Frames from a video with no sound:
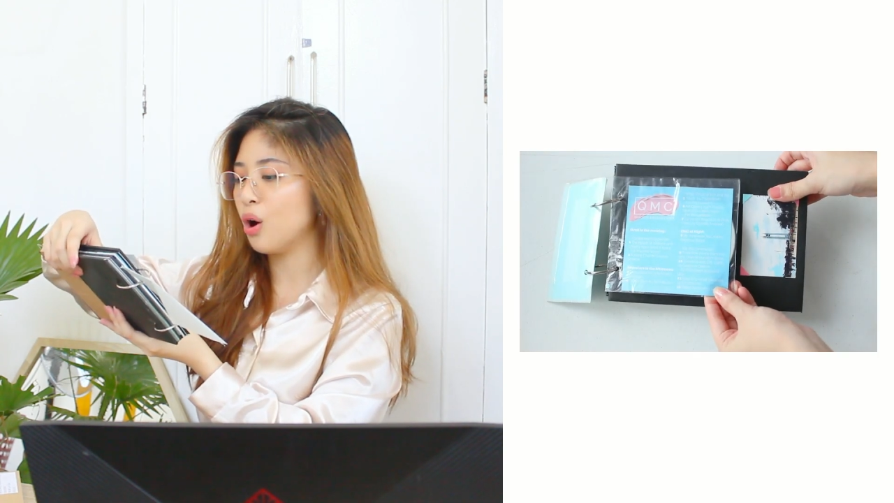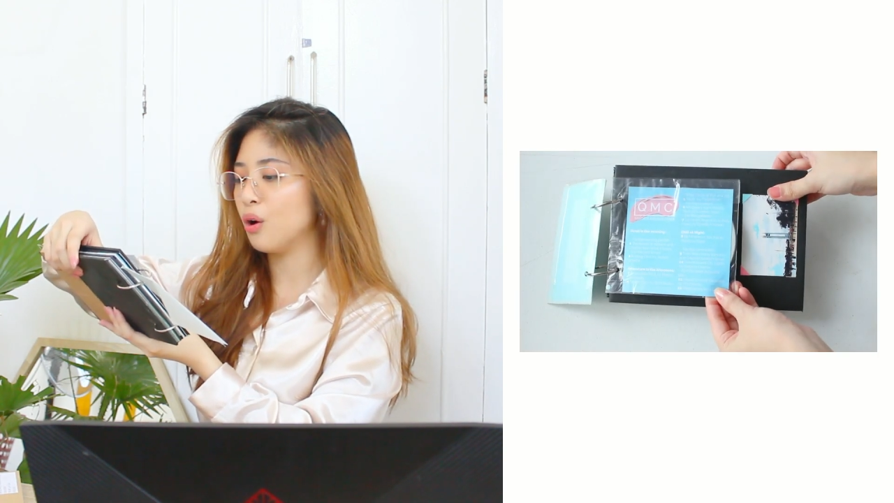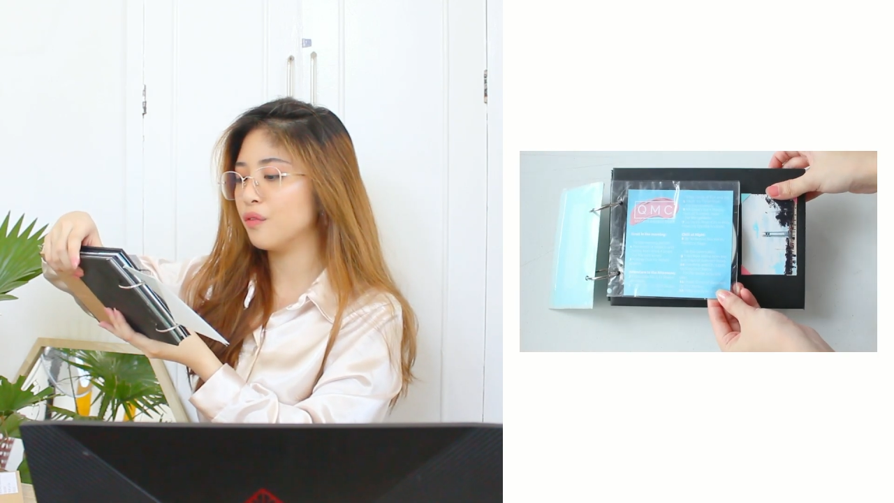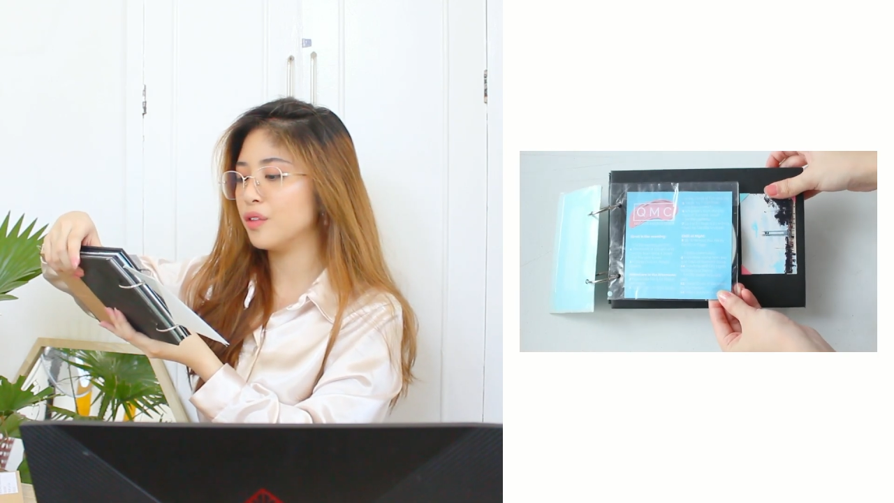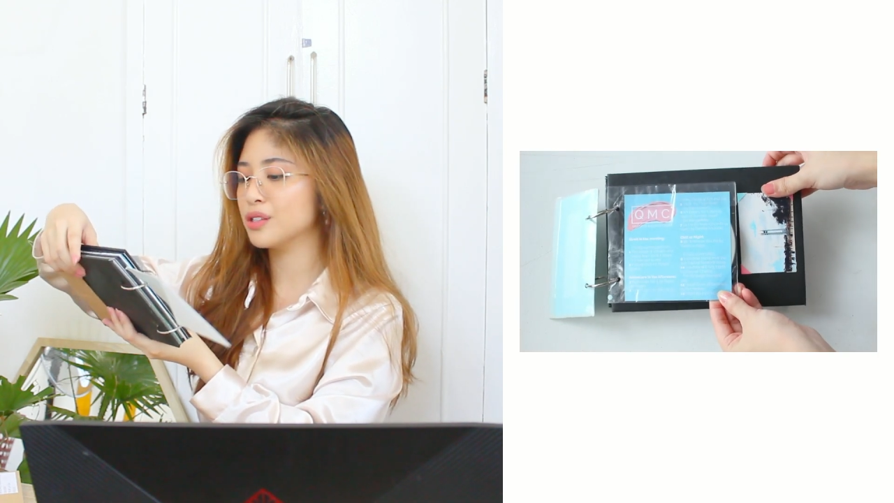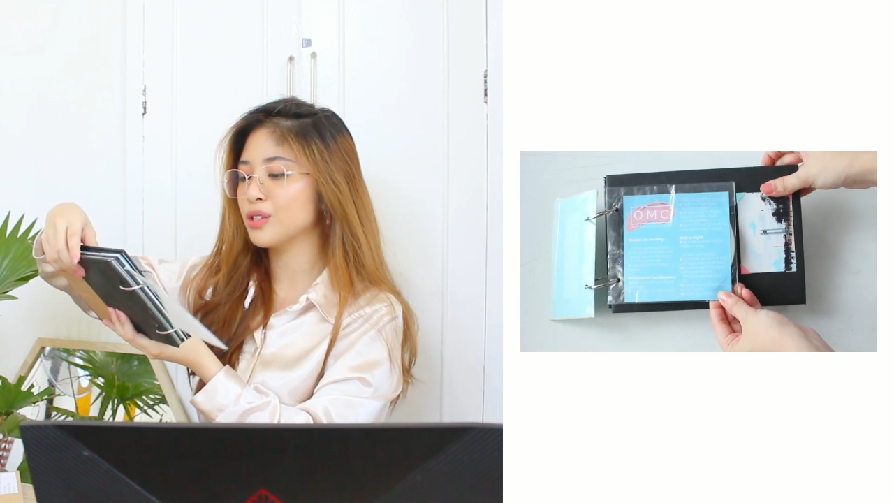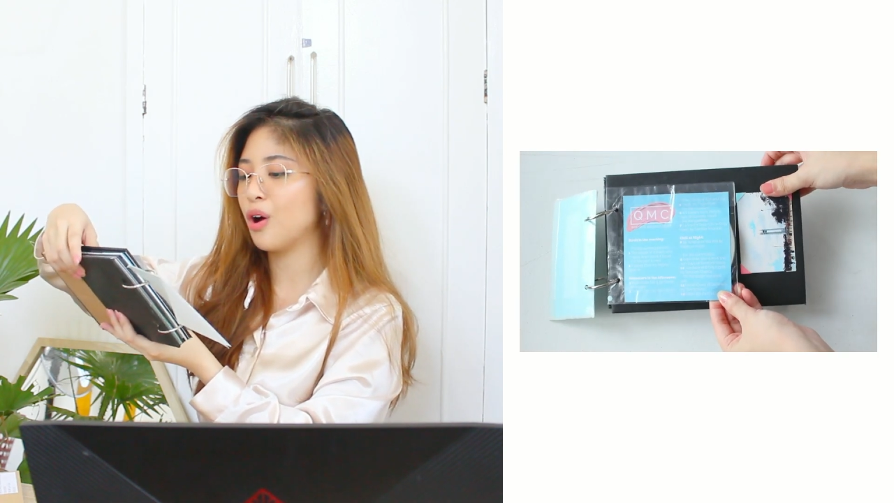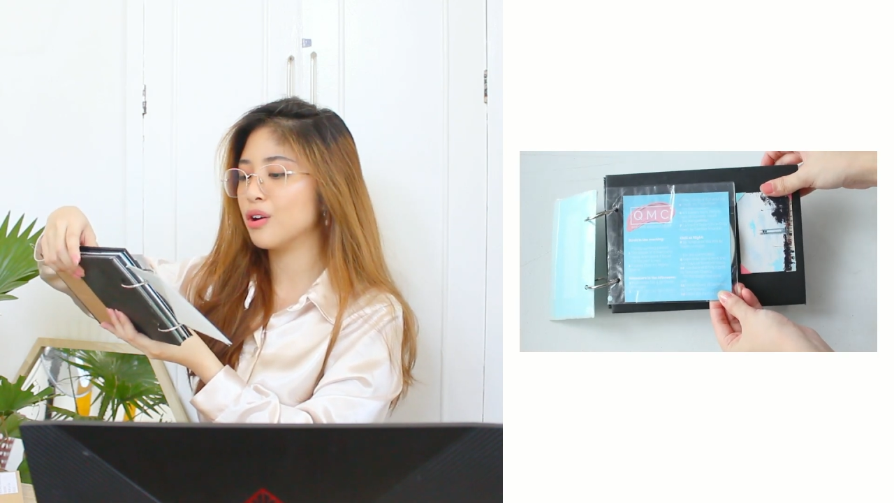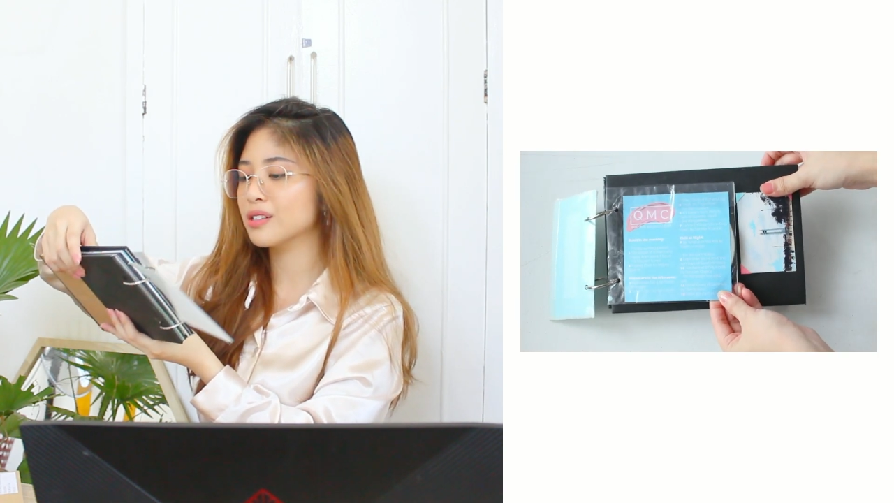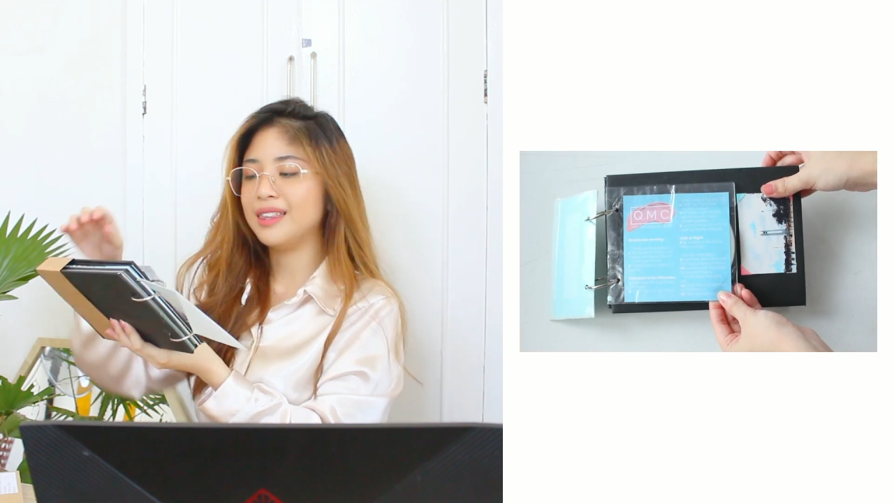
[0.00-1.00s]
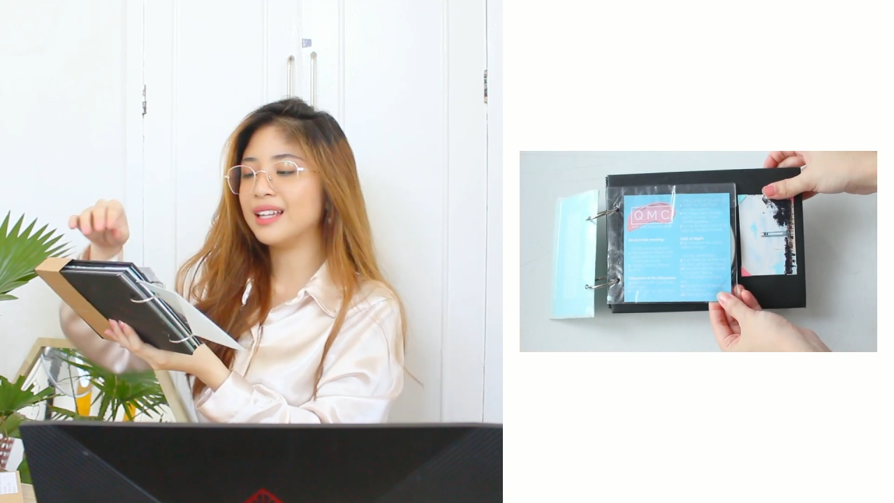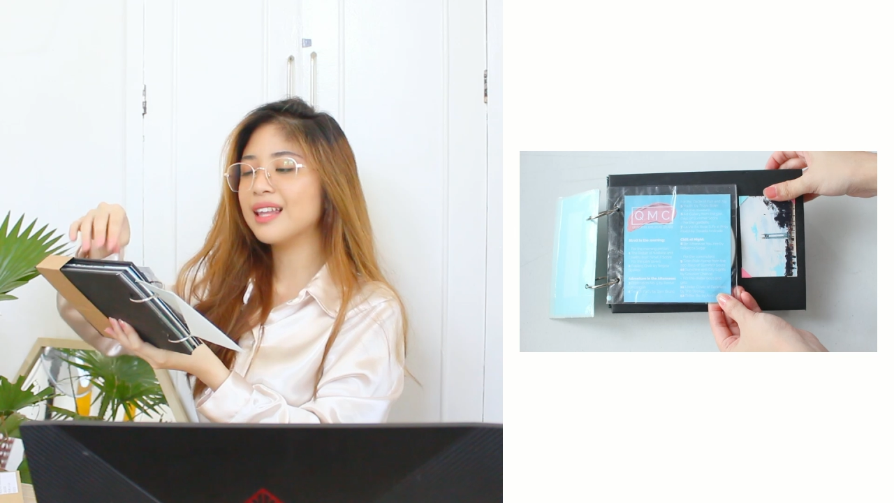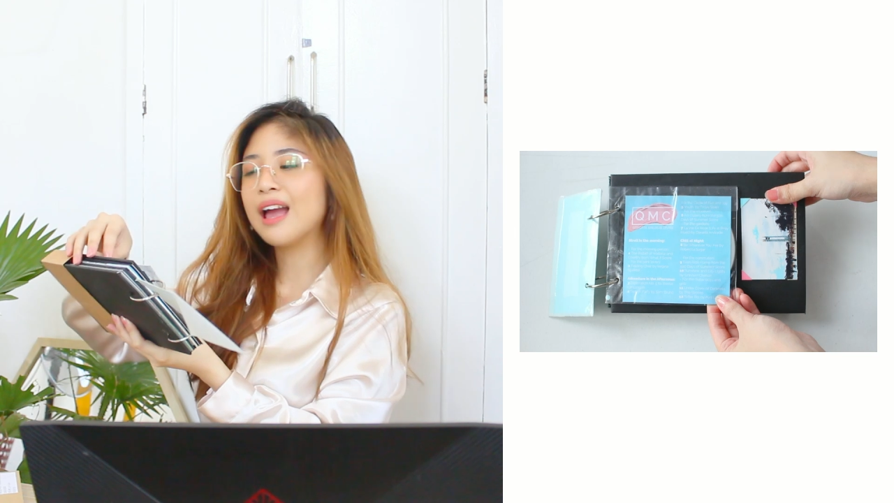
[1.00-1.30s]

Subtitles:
of the songs that